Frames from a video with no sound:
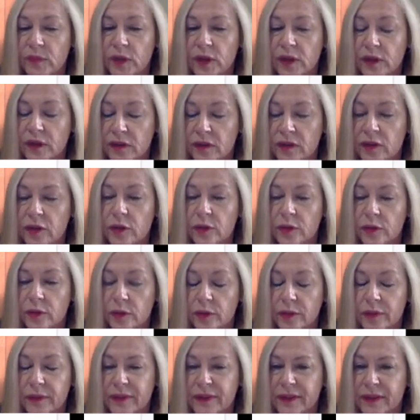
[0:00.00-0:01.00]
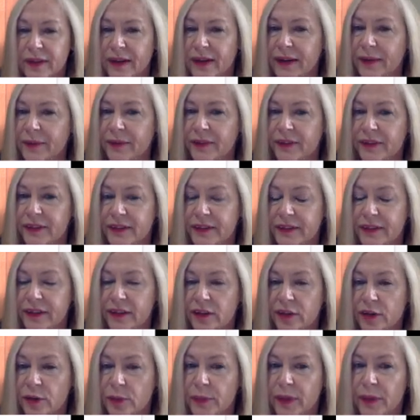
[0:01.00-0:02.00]
So I would just,
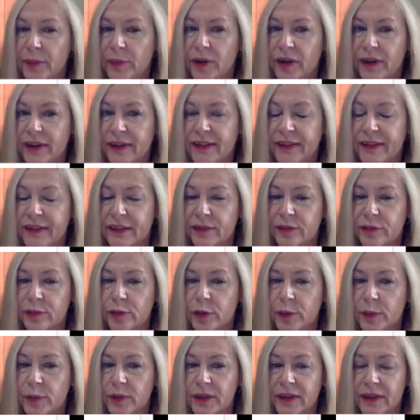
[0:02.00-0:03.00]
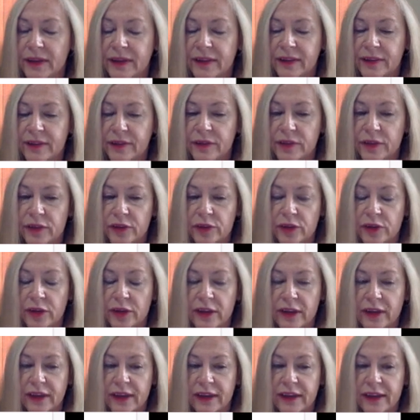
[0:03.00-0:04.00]
memorize these formulas for
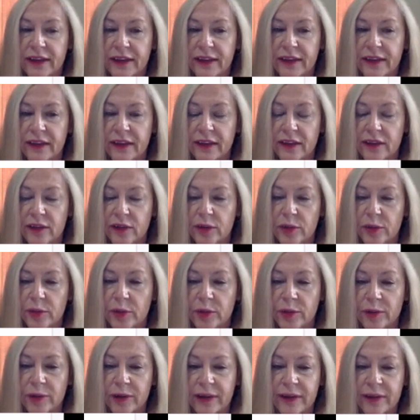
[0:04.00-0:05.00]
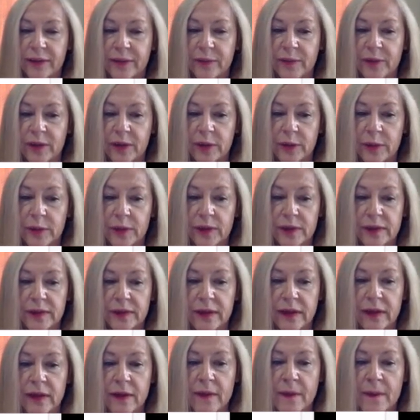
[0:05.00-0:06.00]
truncated normal random variables.
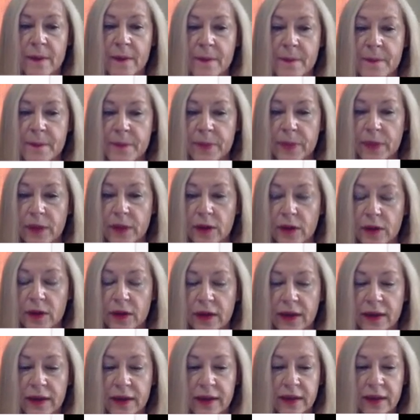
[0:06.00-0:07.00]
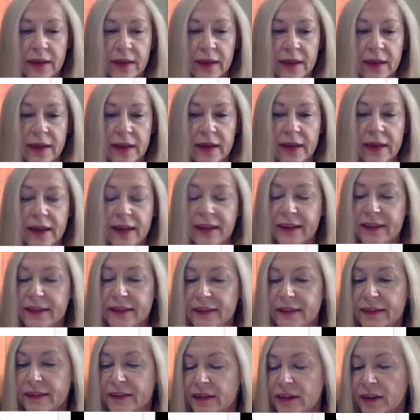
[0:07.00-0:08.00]
Okay. And
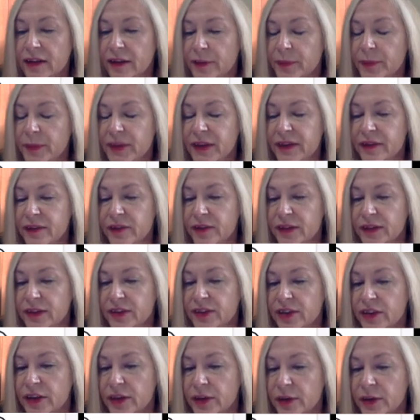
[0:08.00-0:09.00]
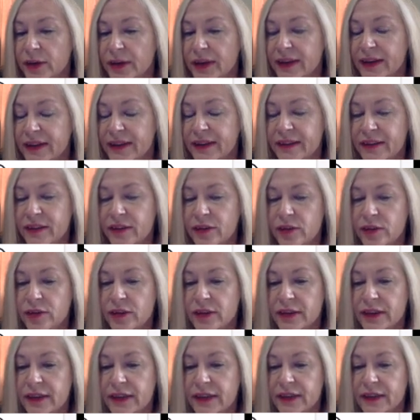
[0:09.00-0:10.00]
this is called the Mills ratio, and it's
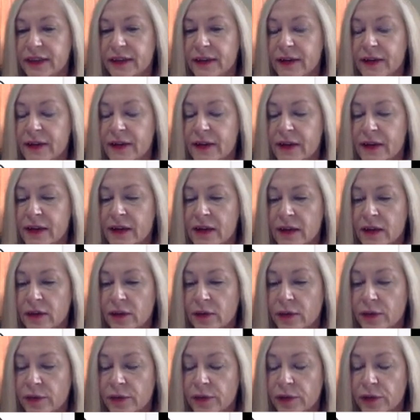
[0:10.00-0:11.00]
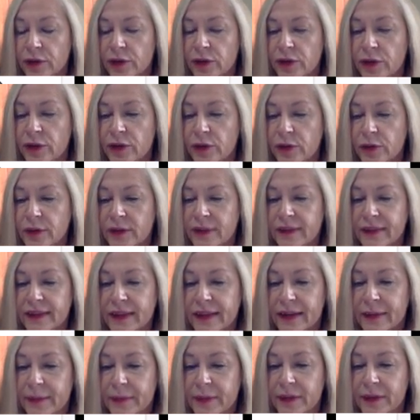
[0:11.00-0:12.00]
usually referred to as
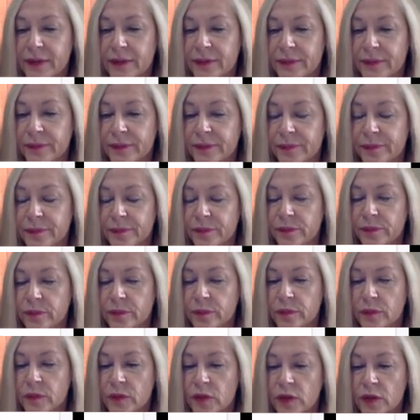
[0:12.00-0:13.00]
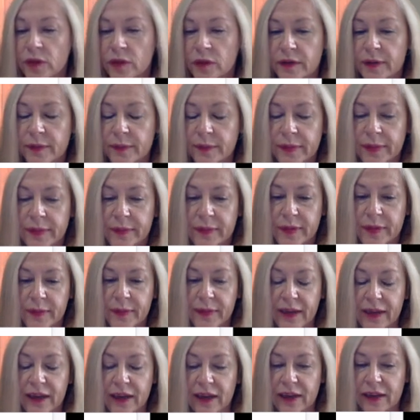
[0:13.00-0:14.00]
lambda. Sometimes they
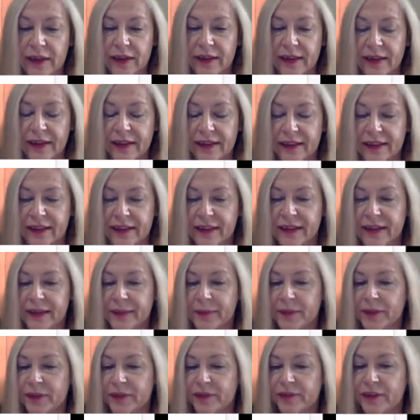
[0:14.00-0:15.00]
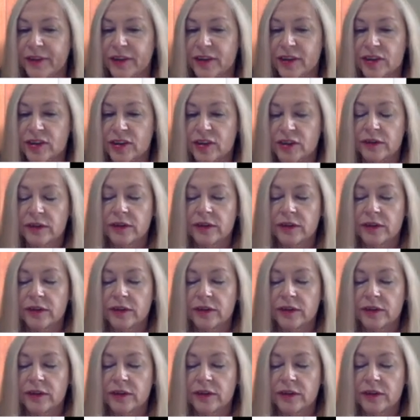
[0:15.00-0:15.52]
might call it like the lambda function.